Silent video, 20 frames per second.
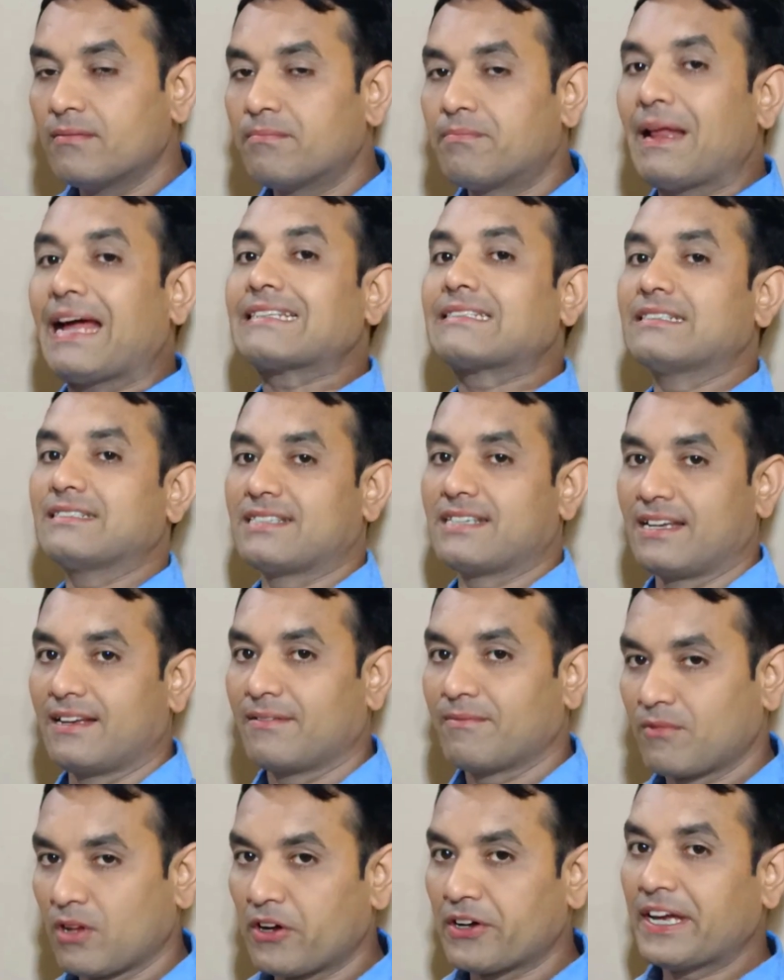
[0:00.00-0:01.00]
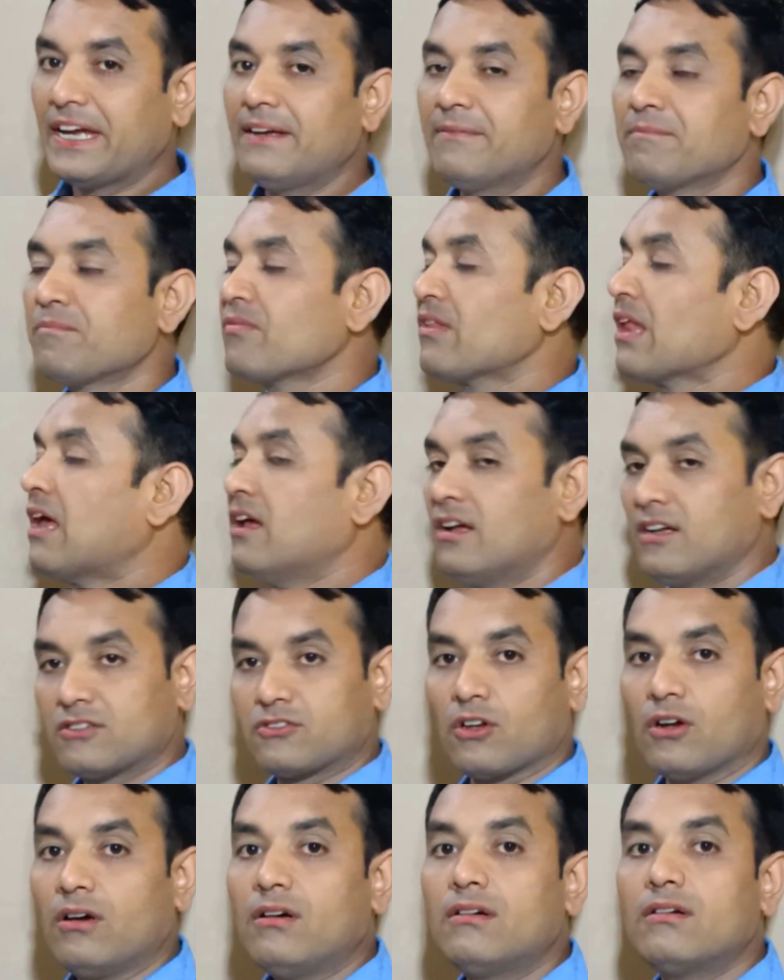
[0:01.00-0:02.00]
practicing. Okay,
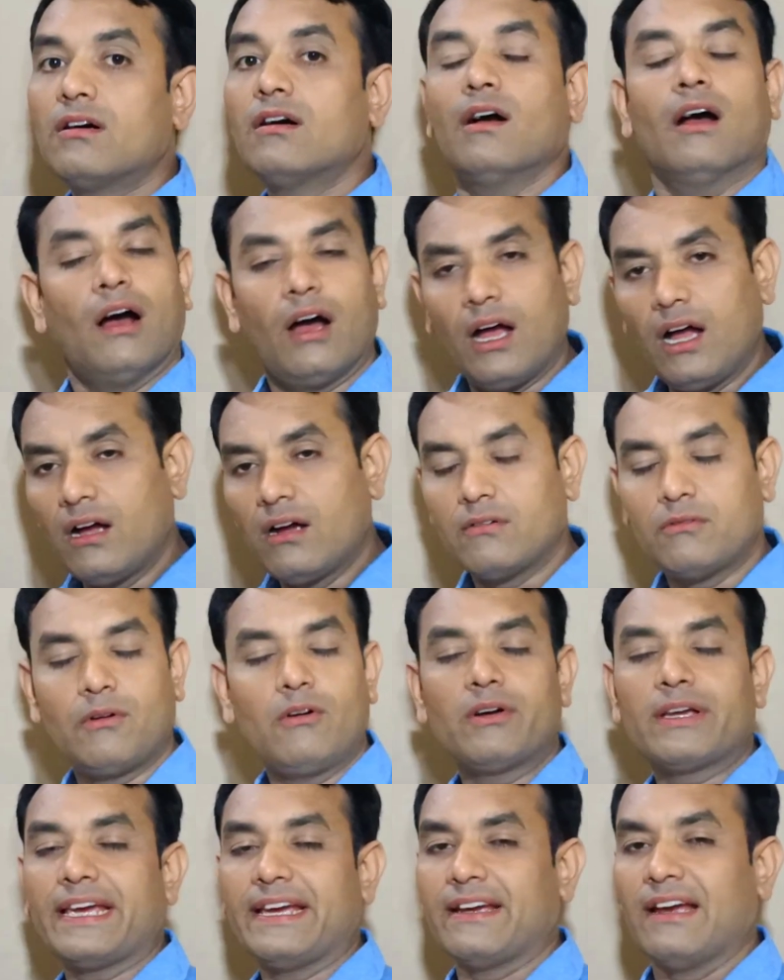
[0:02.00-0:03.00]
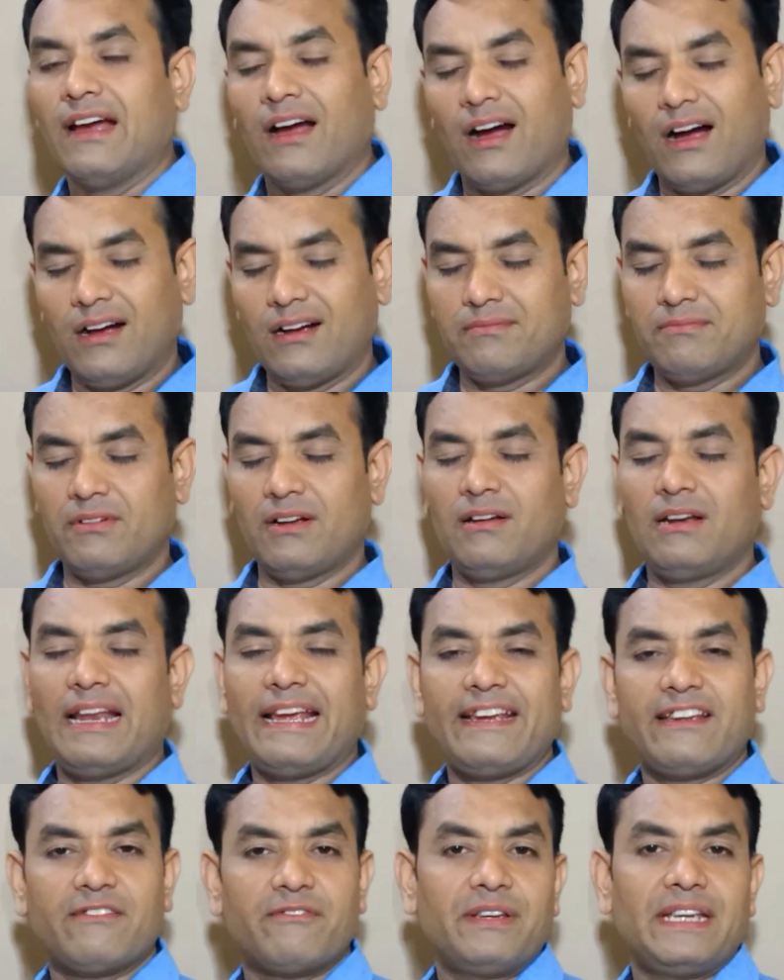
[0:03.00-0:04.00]
so
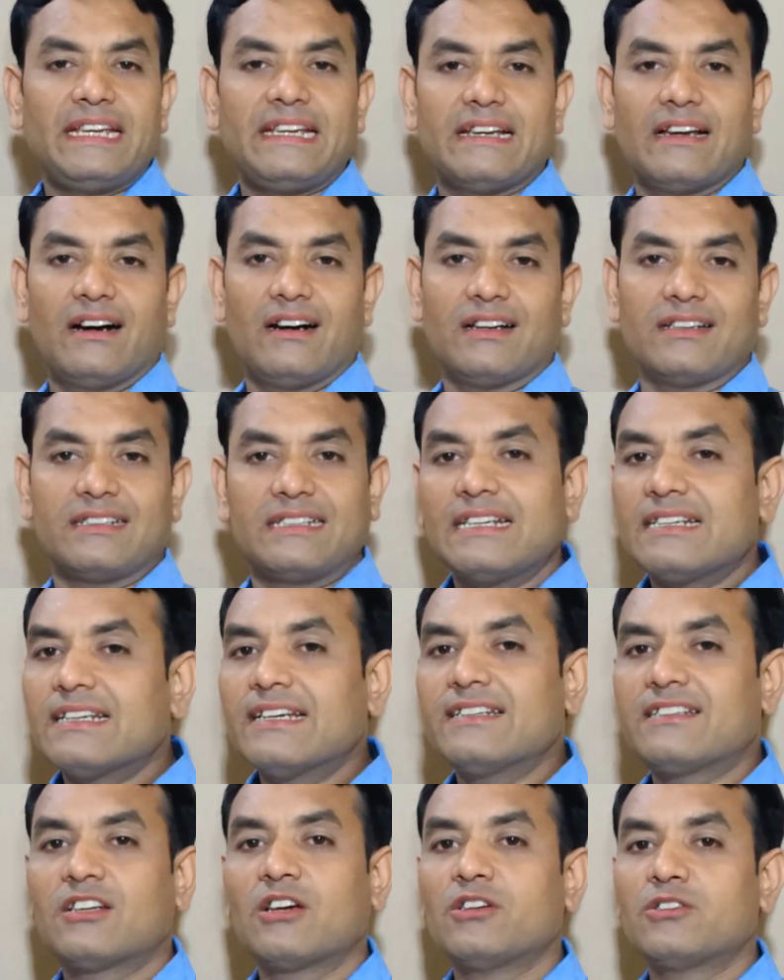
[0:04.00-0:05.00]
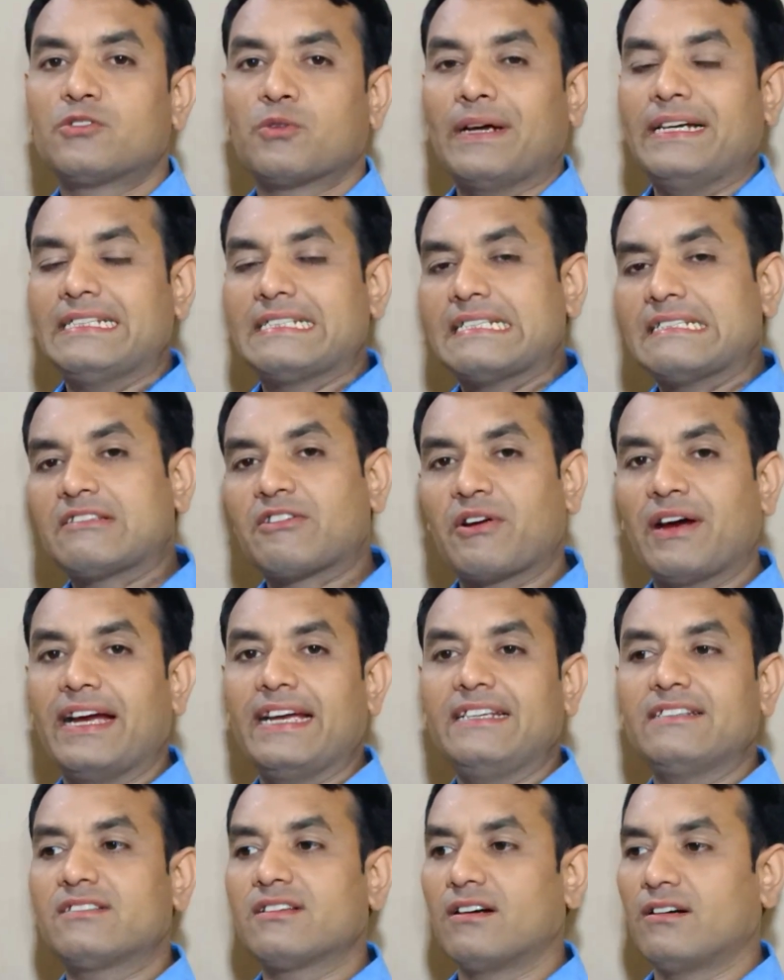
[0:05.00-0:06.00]
like we did it twice and
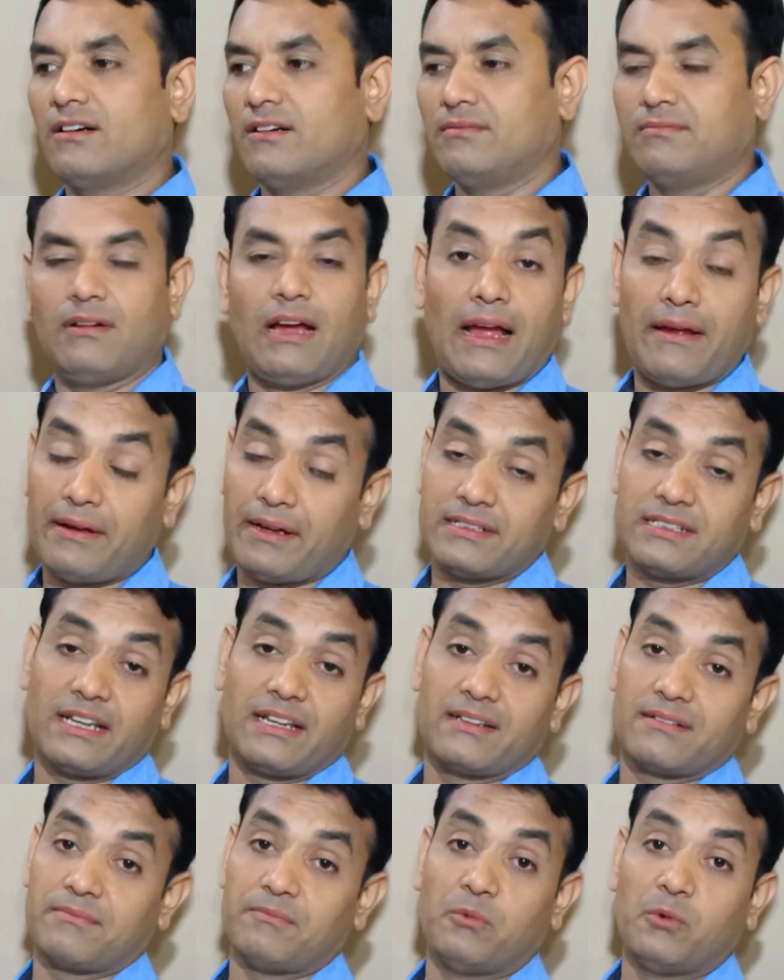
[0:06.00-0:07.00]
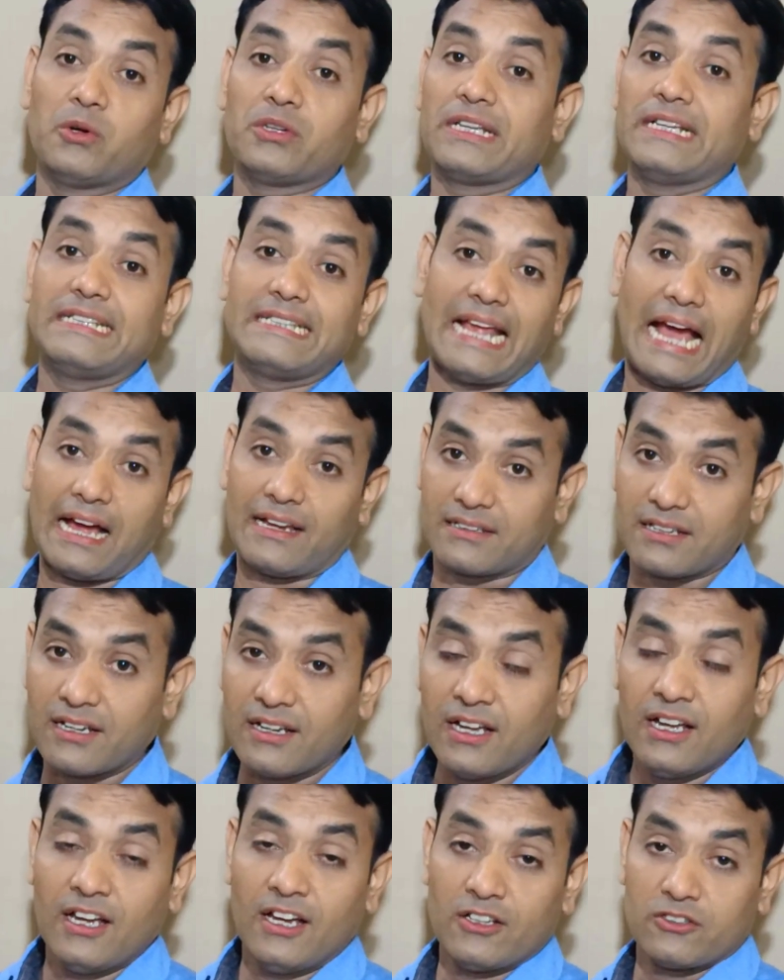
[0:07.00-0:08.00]
thrice, or I think more than that.
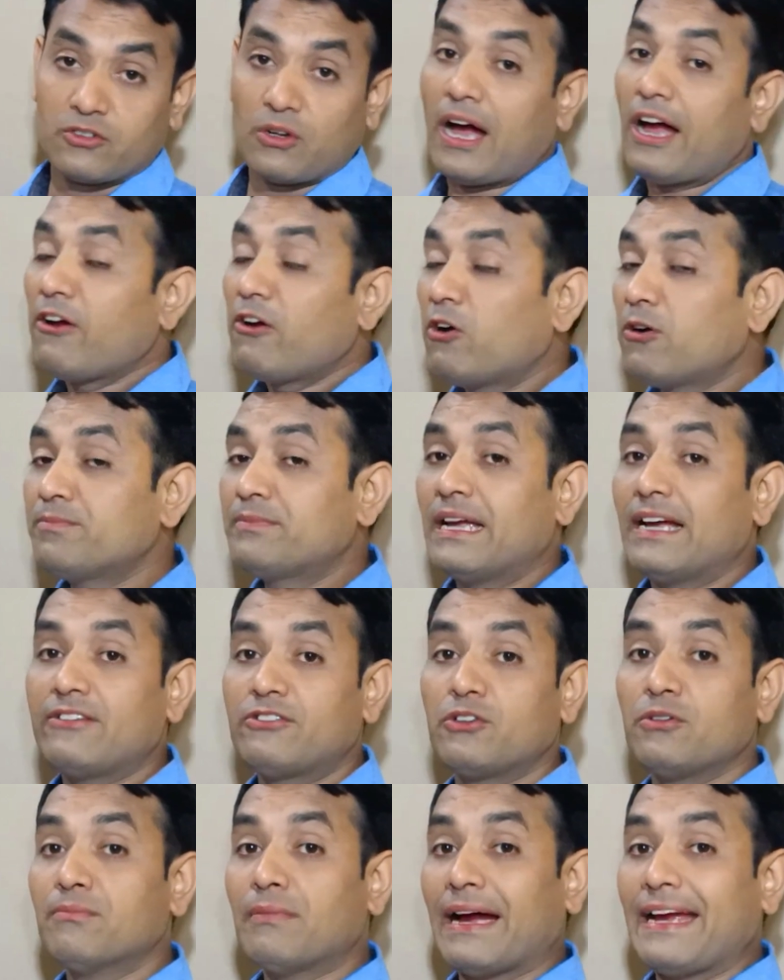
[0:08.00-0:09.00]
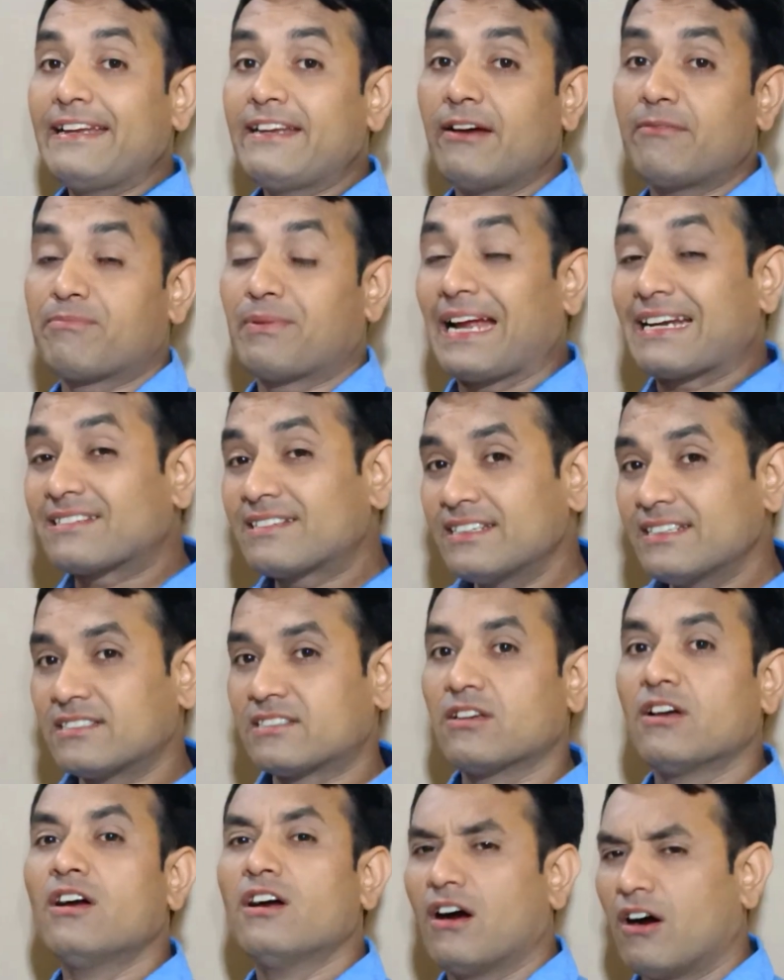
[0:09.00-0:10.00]
So I hope that you might have
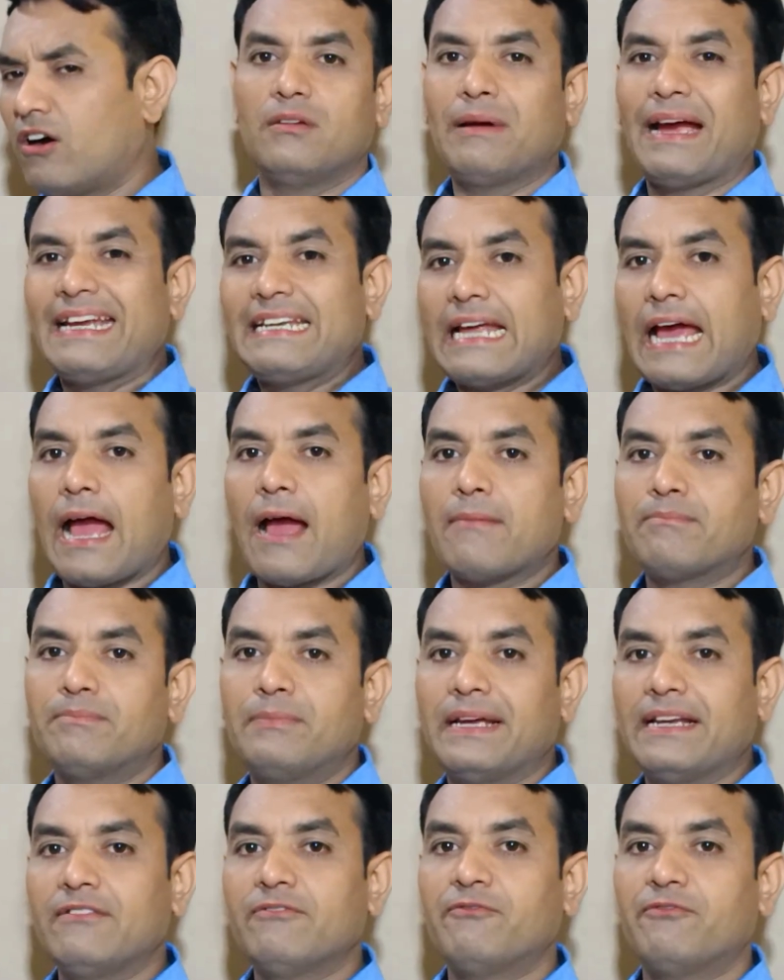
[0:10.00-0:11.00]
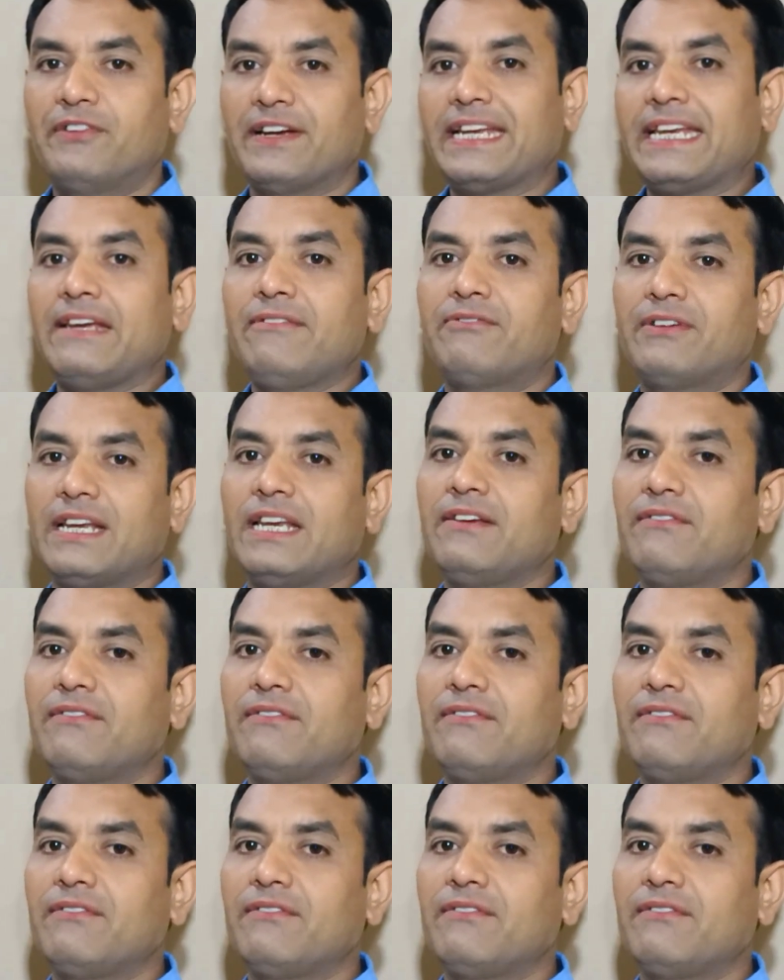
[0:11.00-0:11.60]
practiced, you might have been very